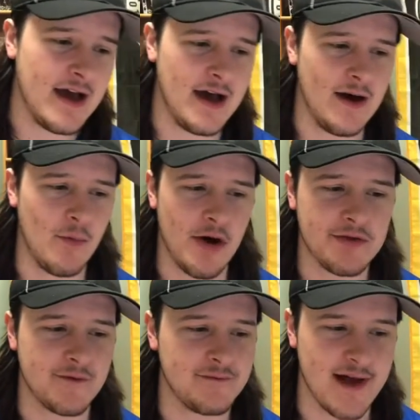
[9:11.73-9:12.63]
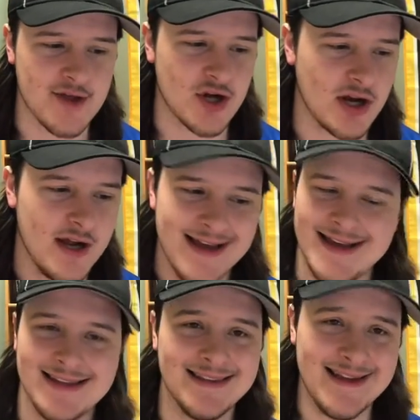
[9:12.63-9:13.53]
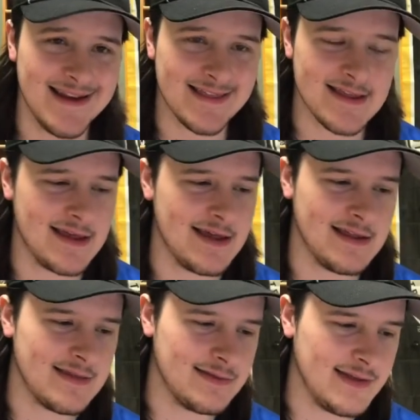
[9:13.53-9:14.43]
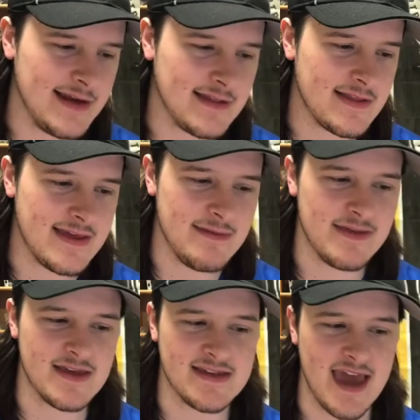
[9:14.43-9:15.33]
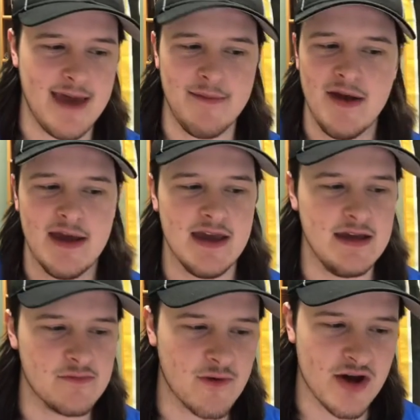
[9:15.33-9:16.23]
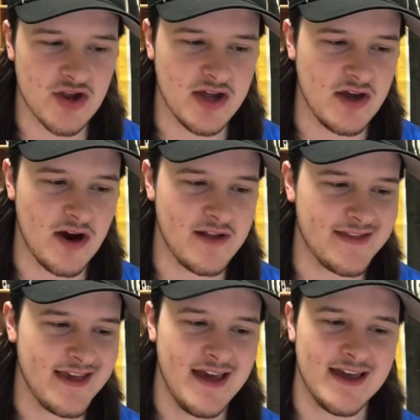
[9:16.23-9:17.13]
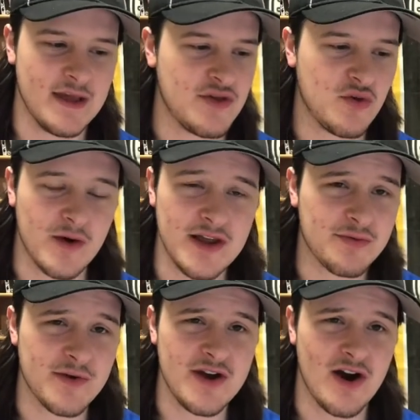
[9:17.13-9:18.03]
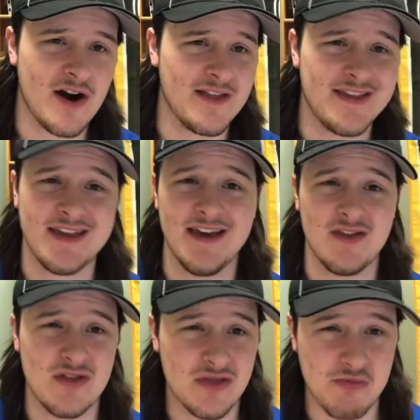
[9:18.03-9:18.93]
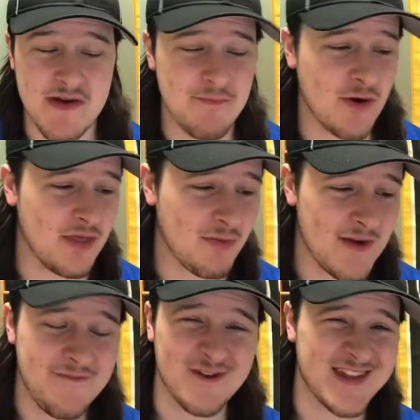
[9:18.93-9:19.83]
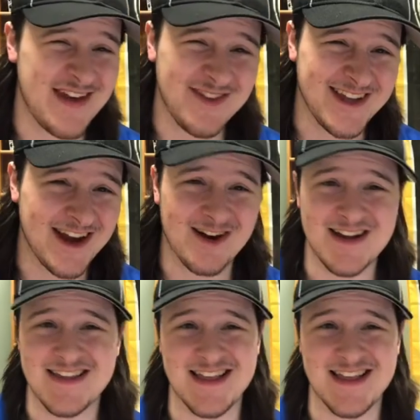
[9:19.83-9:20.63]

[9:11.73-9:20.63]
Uh, Walter Fletcher leading the, uh, leading the team in this game in rushing yards, gets twenty-three yards, three point three for seven carries.